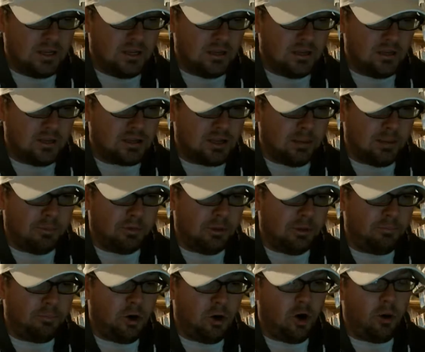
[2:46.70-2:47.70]
couple of
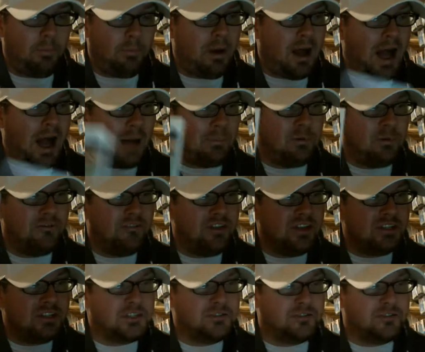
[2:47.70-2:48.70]
Paul
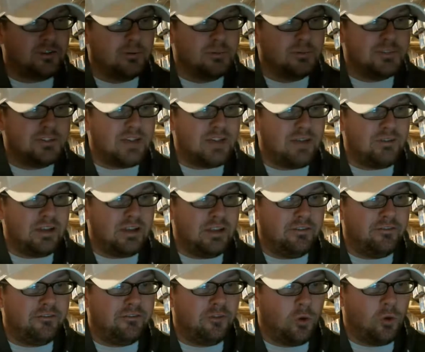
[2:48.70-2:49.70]
Popovich from
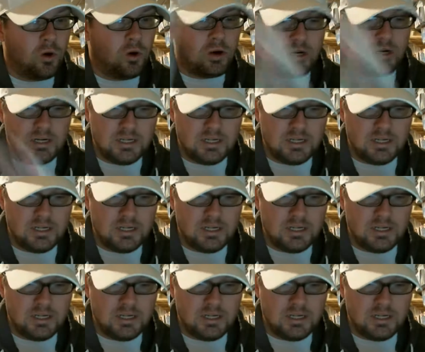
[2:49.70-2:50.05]
74.